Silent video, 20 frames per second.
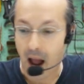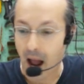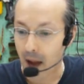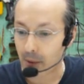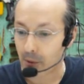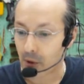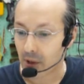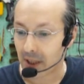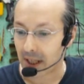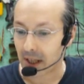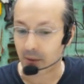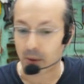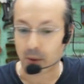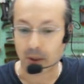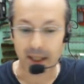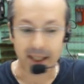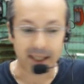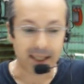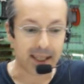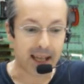I'm going to give you a
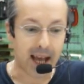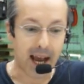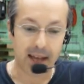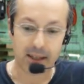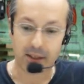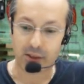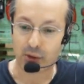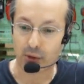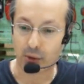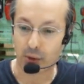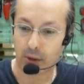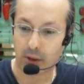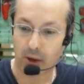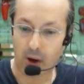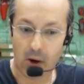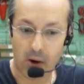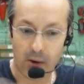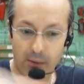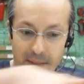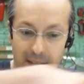little guided tour
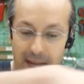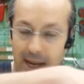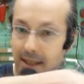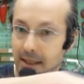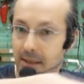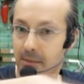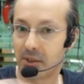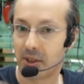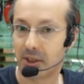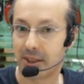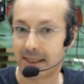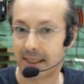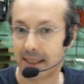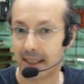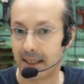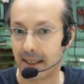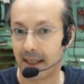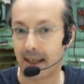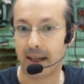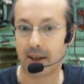of the items you
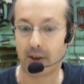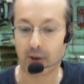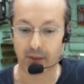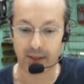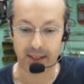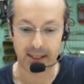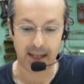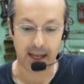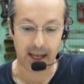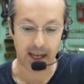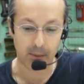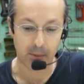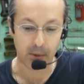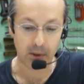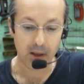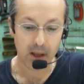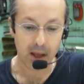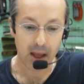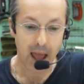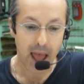see here on the
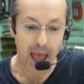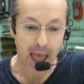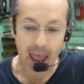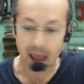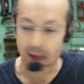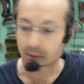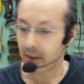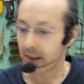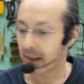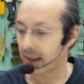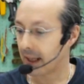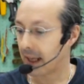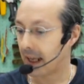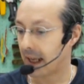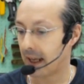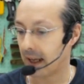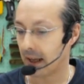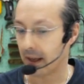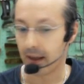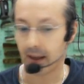table. Everything
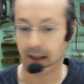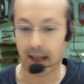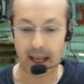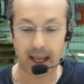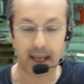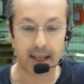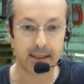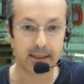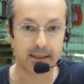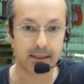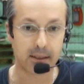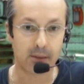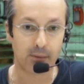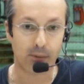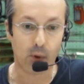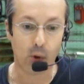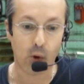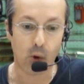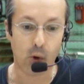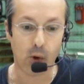here is
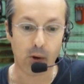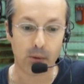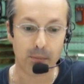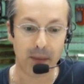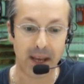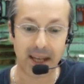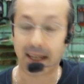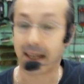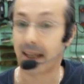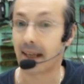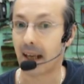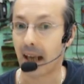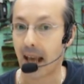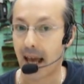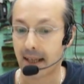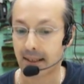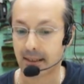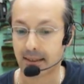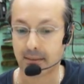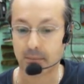for making
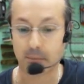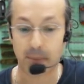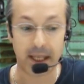glass